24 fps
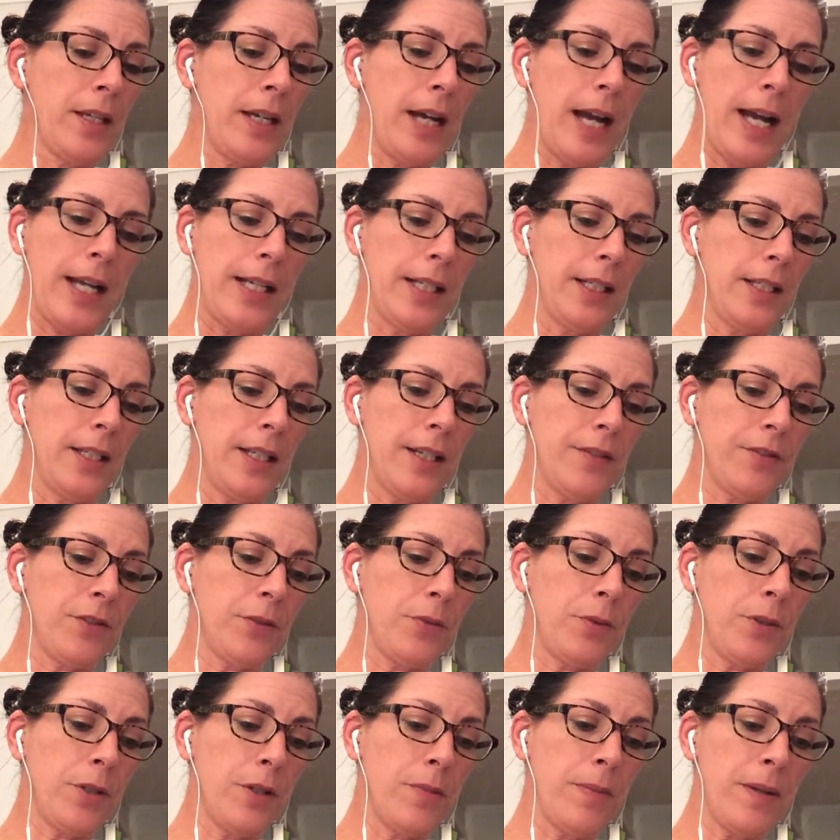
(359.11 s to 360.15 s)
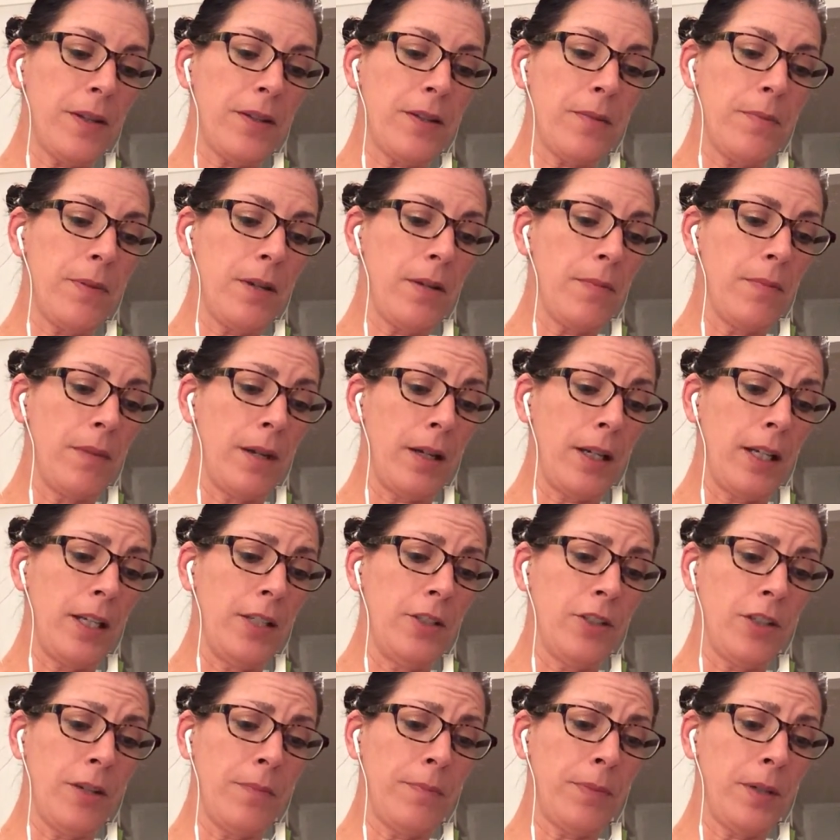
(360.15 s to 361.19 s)
I didn't have to worry about the big monkey
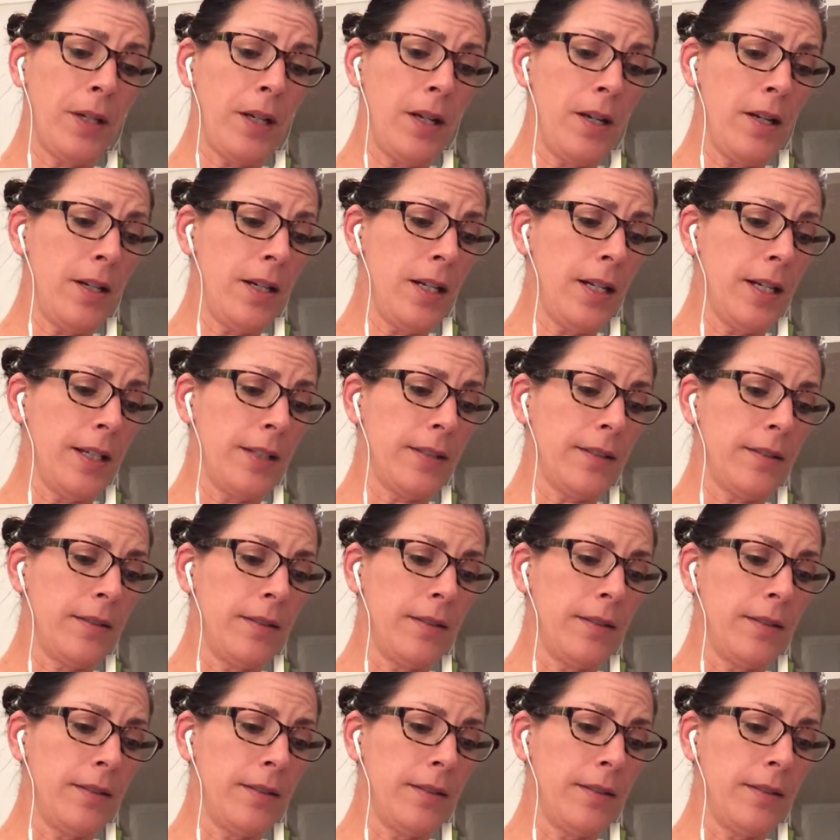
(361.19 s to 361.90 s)
jumping on us.